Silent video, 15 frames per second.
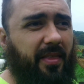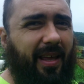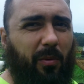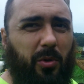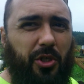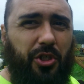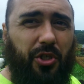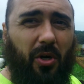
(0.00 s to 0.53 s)
They
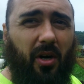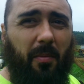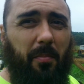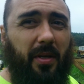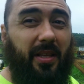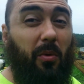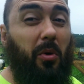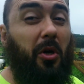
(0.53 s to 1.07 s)
were sharp,
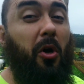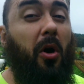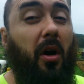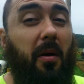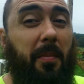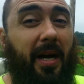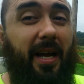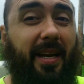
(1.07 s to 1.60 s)
but they were
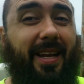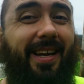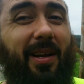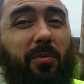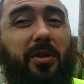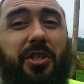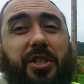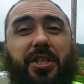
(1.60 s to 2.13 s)
carbide, and they
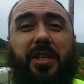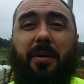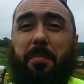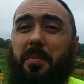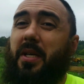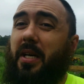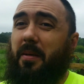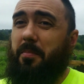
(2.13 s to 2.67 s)
were
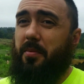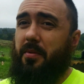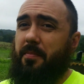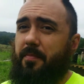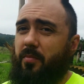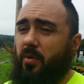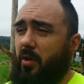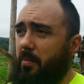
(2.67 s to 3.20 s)
chipped up
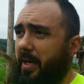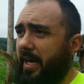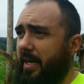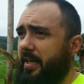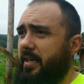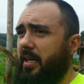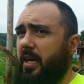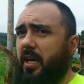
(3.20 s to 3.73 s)
real bad
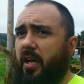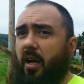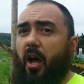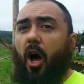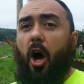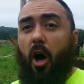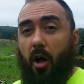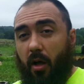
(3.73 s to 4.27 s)

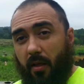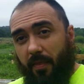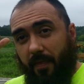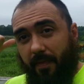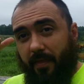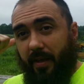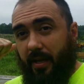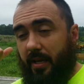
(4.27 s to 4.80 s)

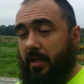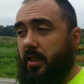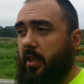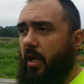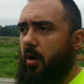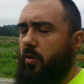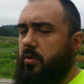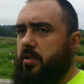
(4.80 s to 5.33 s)
on the
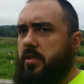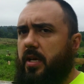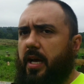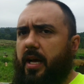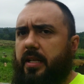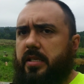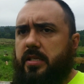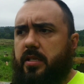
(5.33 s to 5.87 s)
log
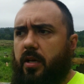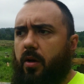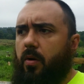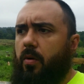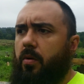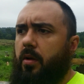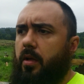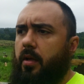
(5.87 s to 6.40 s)
side.
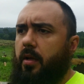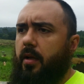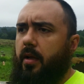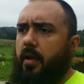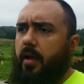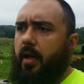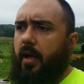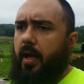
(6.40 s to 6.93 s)
So
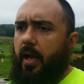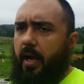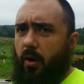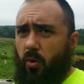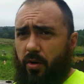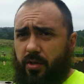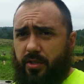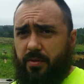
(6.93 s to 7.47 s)
I
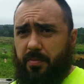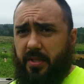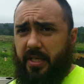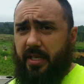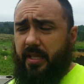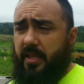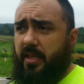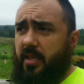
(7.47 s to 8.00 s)
ordered some
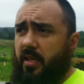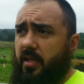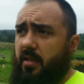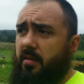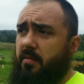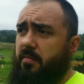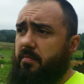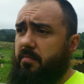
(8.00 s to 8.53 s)
teeth,
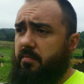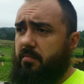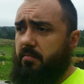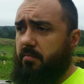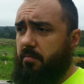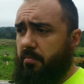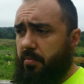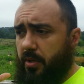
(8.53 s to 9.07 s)

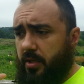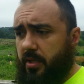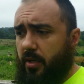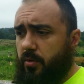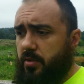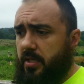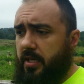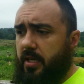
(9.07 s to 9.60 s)
put
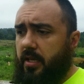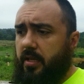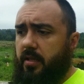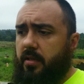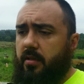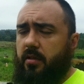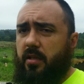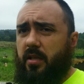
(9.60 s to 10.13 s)
those in,
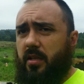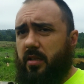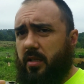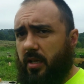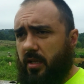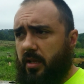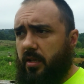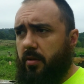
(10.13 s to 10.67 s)

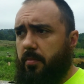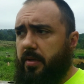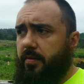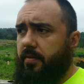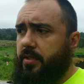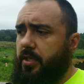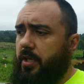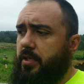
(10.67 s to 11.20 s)
done a little bit of
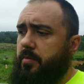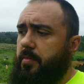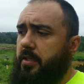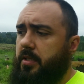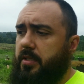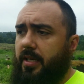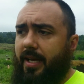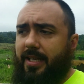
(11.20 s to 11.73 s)

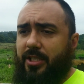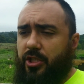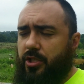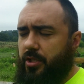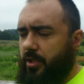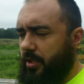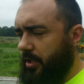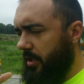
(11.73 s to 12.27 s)
adjustments, and
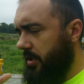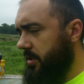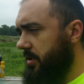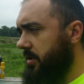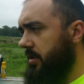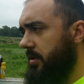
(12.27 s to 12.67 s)
just